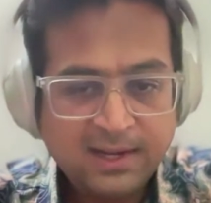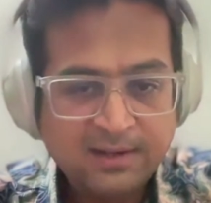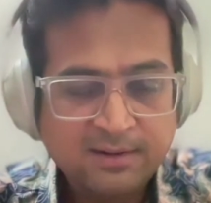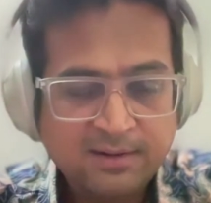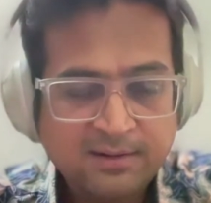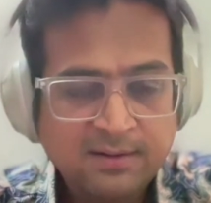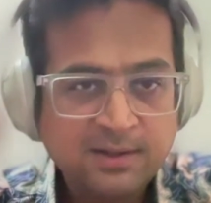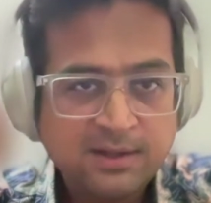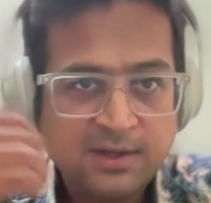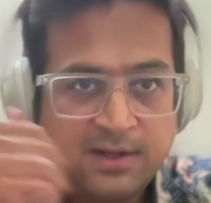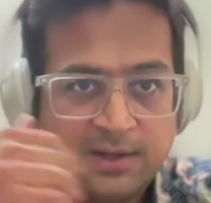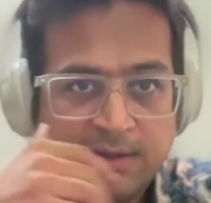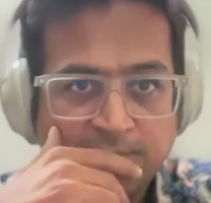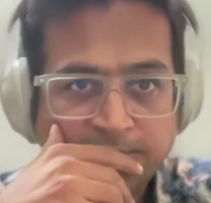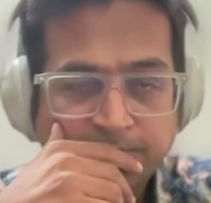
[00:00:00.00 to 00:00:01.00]
And
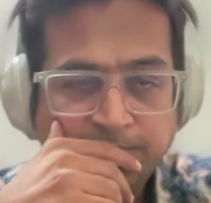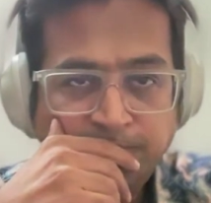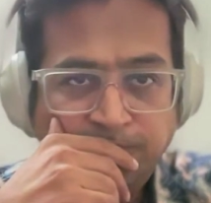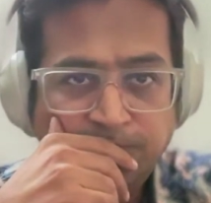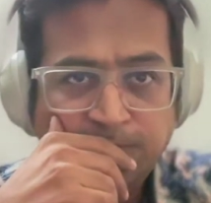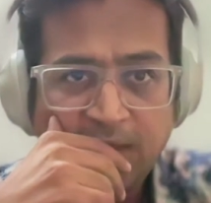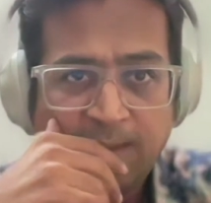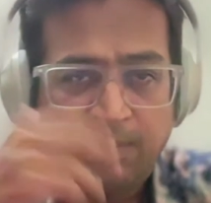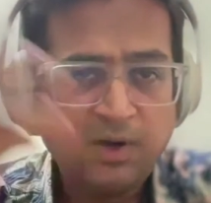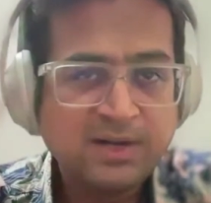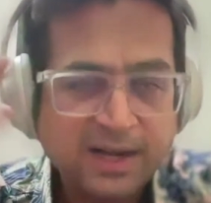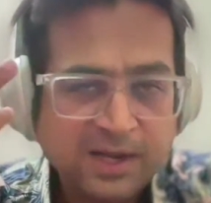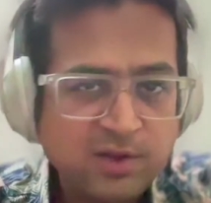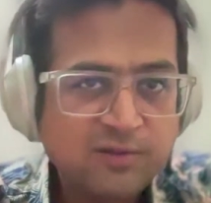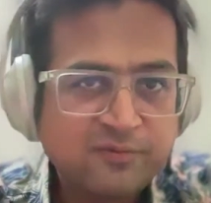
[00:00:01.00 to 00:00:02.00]

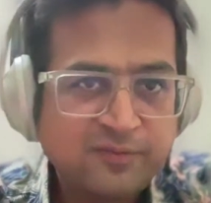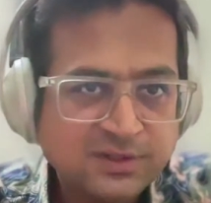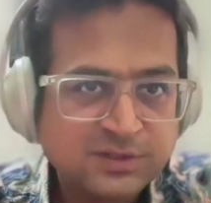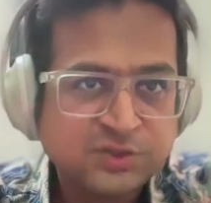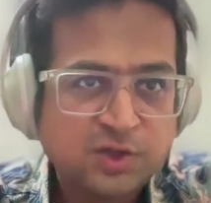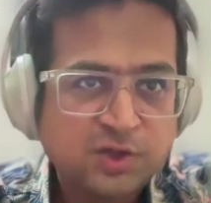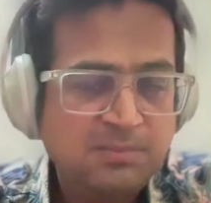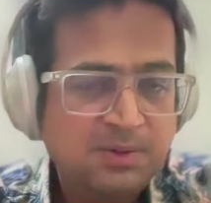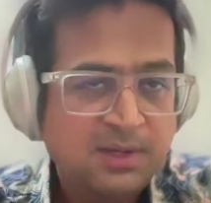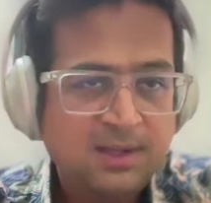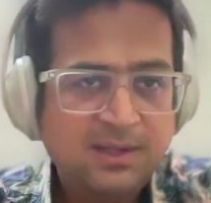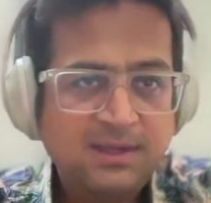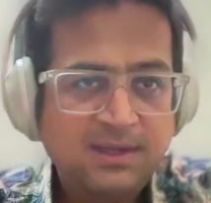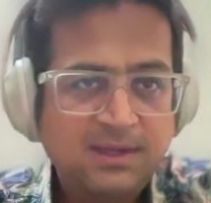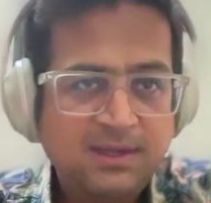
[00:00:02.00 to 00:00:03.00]
about getting your first
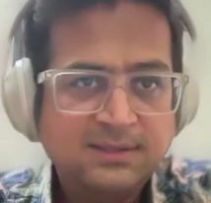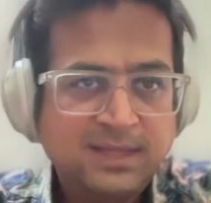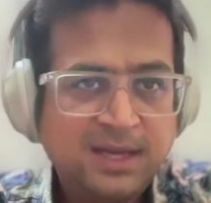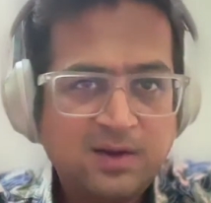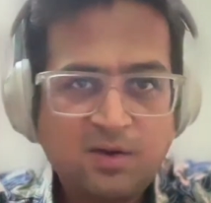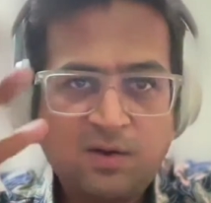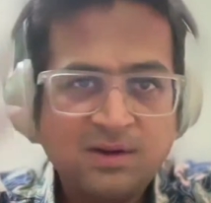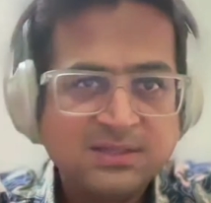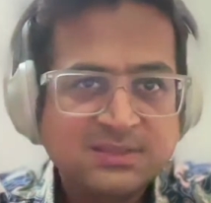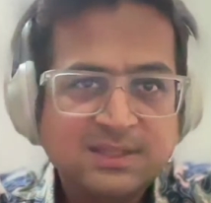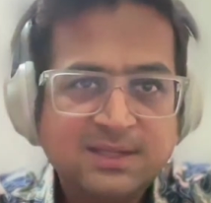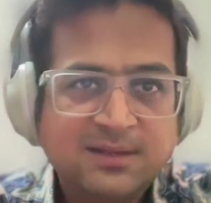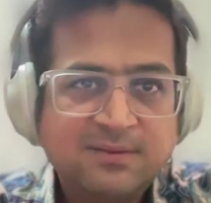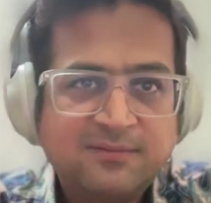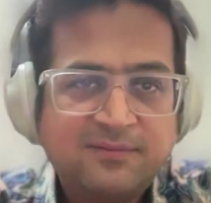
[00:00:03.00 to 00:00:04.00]
job, yeah,
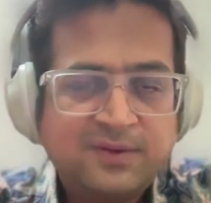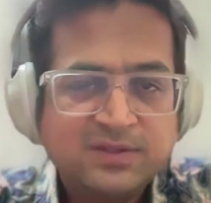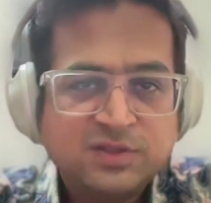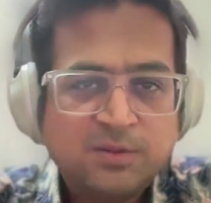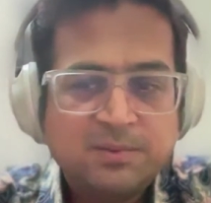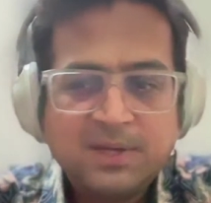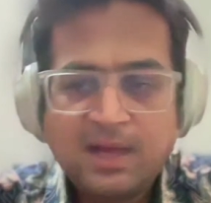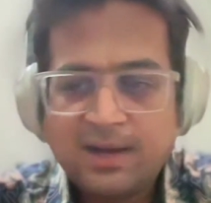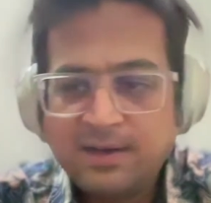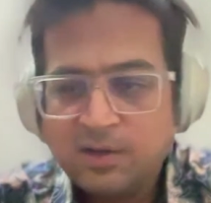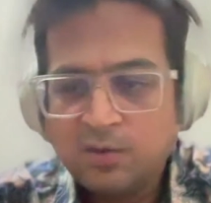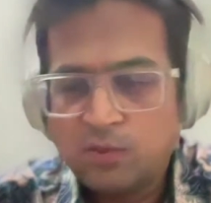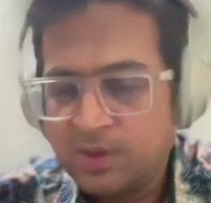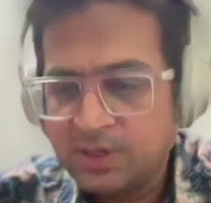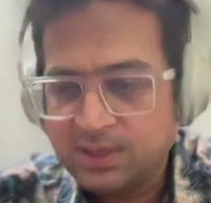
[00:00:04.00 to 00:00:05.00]
honestly, first job ki
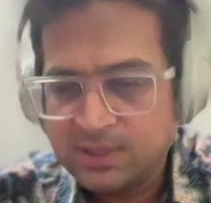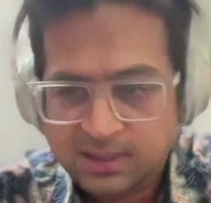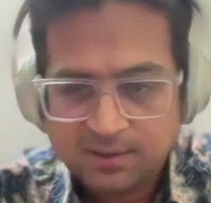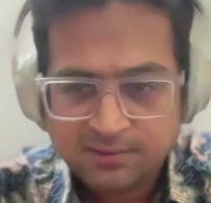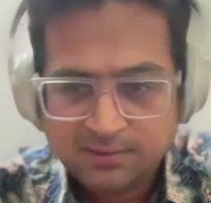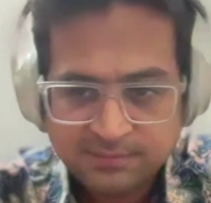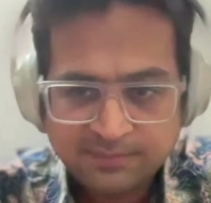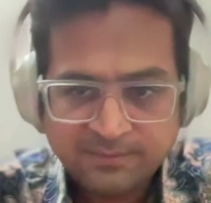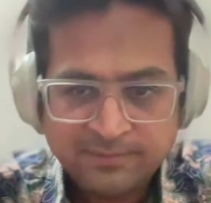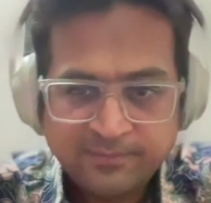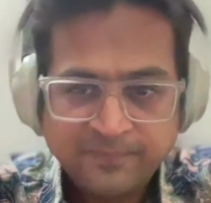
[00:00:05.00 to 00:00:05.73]
guarantee koi nahi deta,